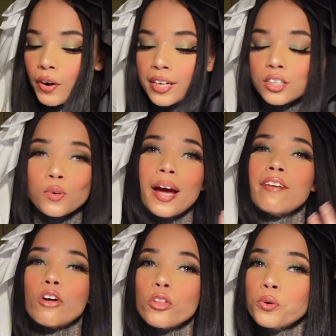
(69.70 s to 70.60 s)
right, so I
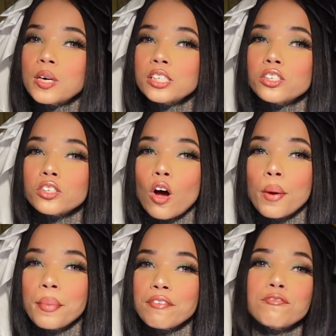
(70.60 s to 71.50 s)
have all the questions
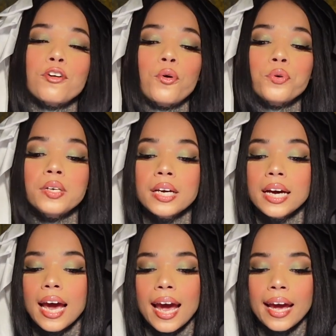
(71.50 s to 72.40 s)
on my phone
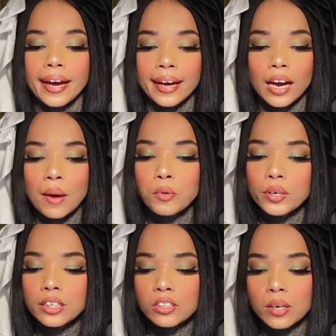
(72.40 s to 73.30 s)
and I'm
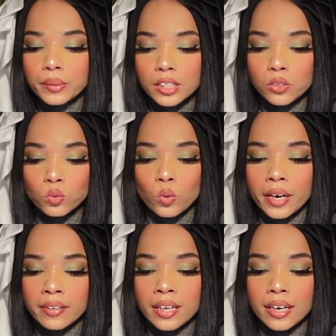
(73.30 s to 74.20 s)
going to start with this
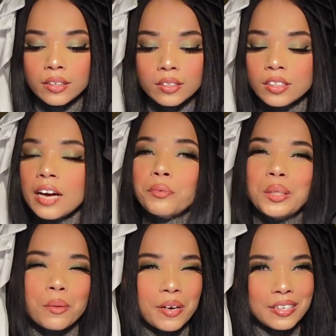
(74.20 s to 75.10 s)
one that's not
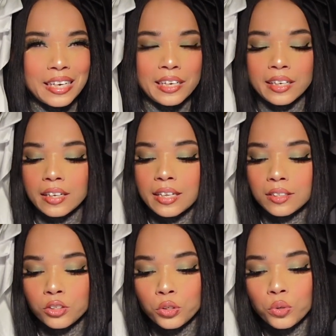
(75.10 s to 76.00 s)
really about dating.
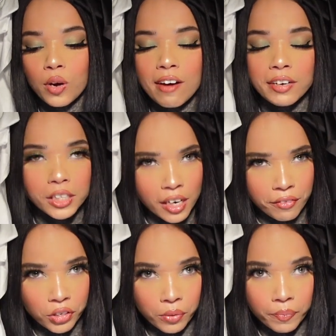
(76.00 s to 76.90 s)
It's, do you have
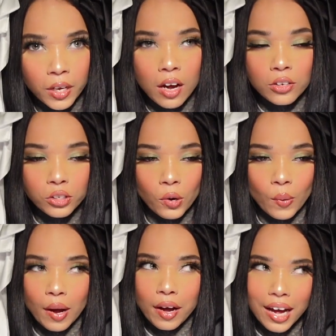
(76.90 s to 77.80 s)
HIV? So
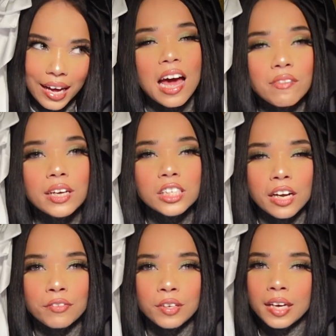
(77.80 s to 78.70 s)
I have
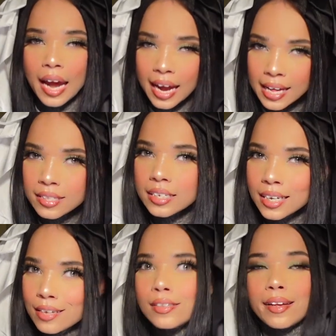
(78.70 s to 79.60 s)
HIV. AIDS
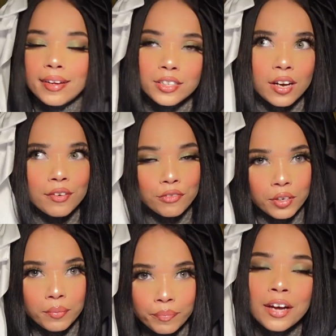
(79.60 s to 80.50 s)
is
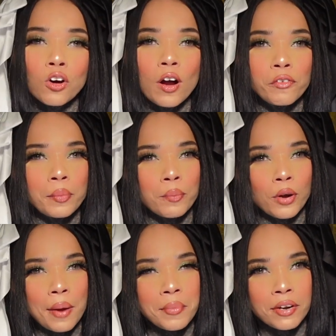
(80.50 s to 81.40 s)
HIV. I
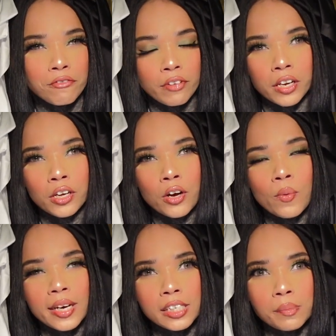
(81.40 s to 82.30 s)
remember I made a
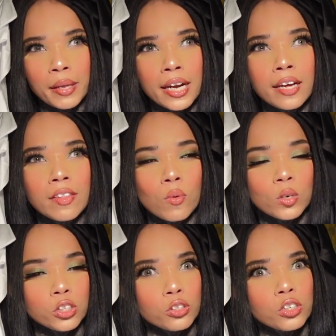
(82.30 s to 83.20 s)
video explaining that
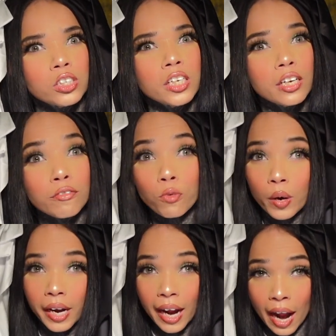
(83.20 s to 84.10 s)
once your
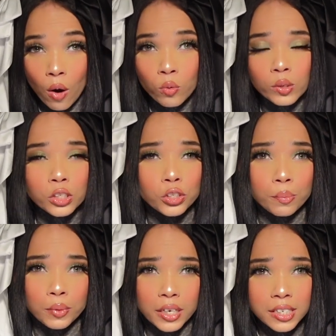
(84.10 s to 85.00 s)
CD4 count, which is your
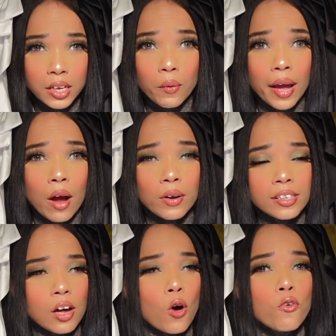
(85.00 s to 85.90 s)
blood cell count,
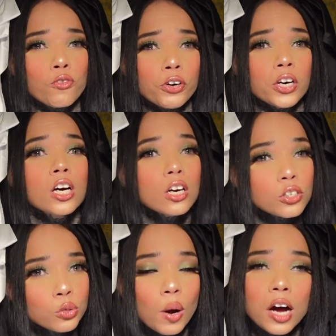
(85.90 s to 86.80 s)
is over
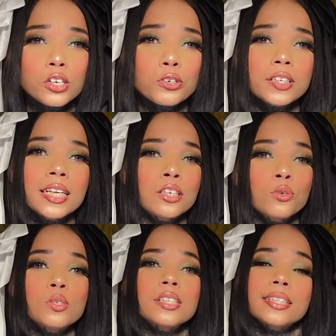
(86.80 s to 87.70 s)
200, they
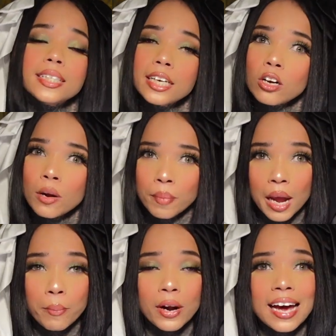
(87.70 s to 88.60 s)
do see it on
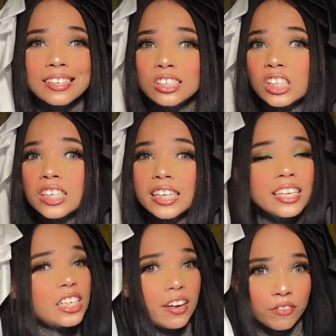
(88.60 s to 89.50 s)
paper as just
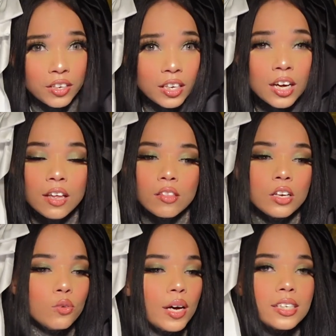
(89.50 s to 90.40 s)
HIV. They
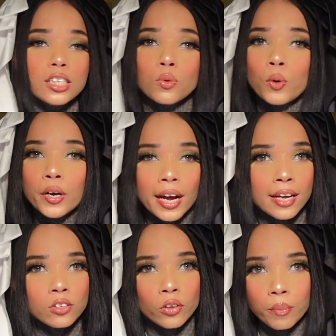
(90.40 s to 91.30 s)
do not see the word
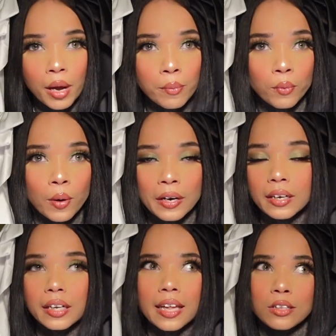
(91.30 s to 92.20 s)
AIDS on the
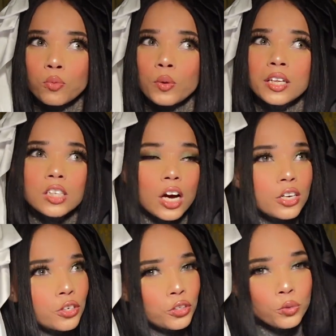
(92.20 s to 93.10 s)
paperwork. That's when it's
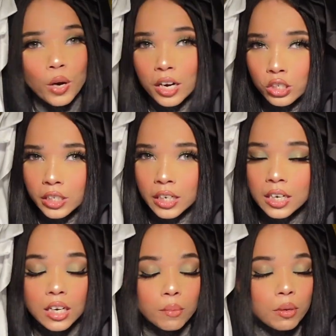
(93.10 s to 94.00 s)
under 200.
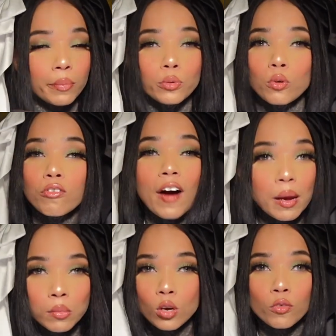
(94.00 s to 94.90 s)
People will
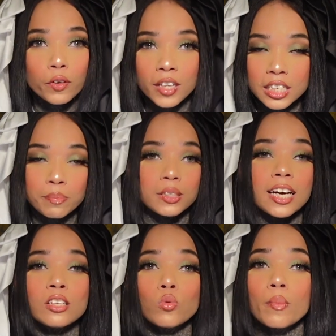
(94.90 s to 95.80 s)
fight me over this, but
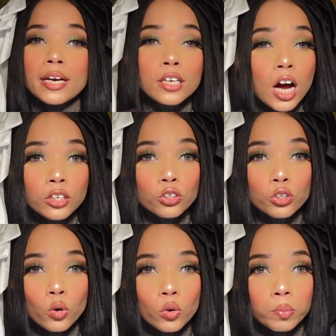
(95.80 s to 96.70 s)
that is what my doctor
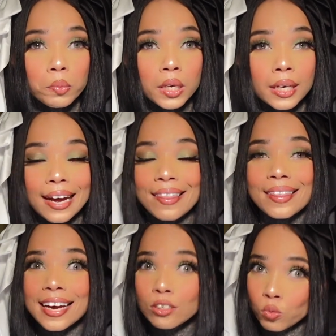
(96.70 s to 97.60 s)
told me, and
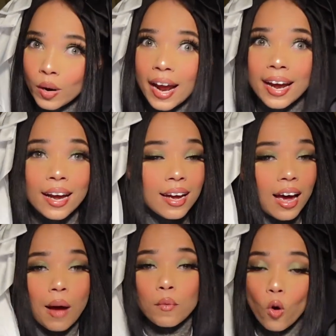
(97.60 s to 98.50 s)
that is what
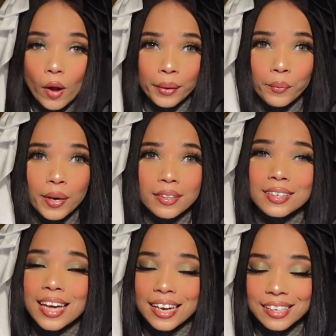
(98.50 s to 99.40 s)
I'm going with.
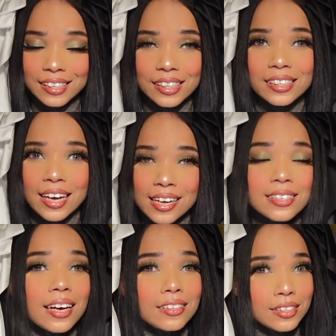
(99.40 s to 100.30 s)
Technically,
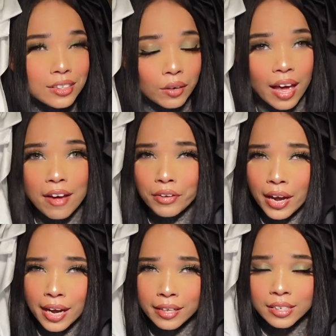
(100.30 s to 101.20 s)
yes, I still have
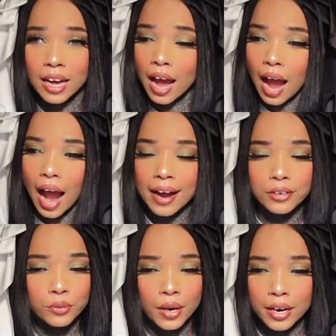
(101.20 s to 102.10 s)
AIDS. I
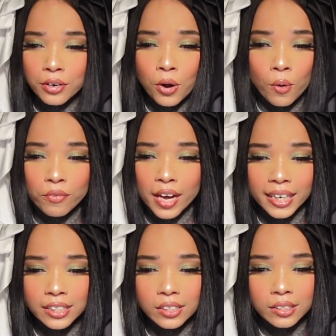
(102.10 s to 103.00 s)
do not know if that
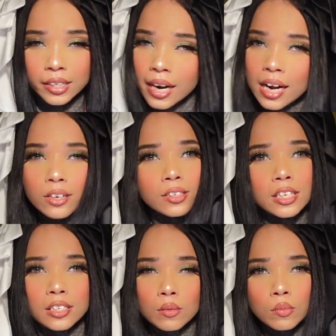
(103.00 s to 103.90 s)
can just get out of your
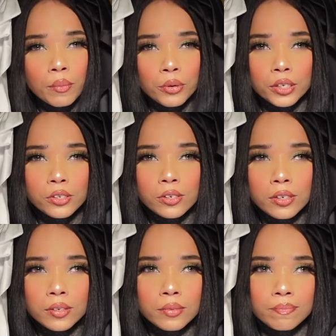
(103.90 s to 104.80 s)
system. I'm pretty sure